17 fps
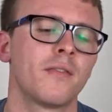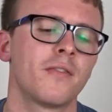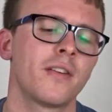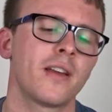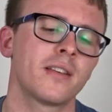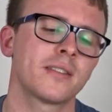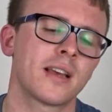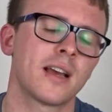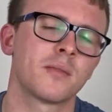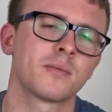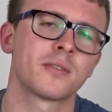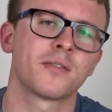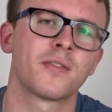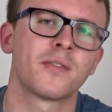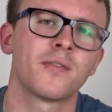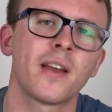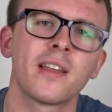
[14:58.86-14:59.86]

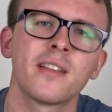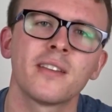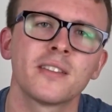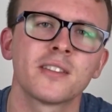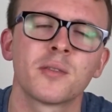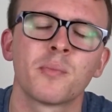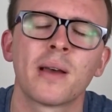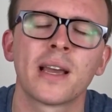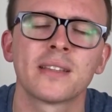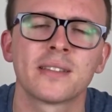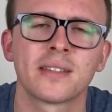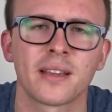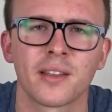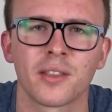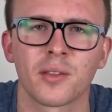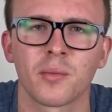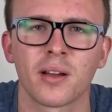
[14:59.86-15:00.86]
Failure is the best
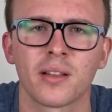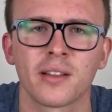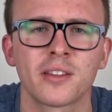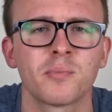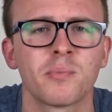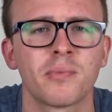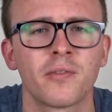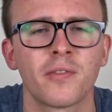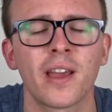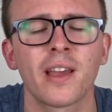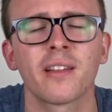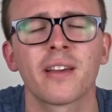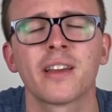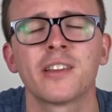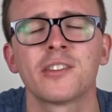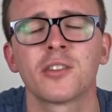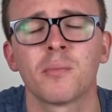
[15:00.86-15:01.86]
thing in the world.
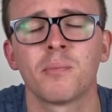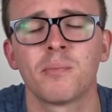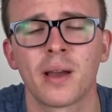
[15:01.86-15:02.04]
Failure is your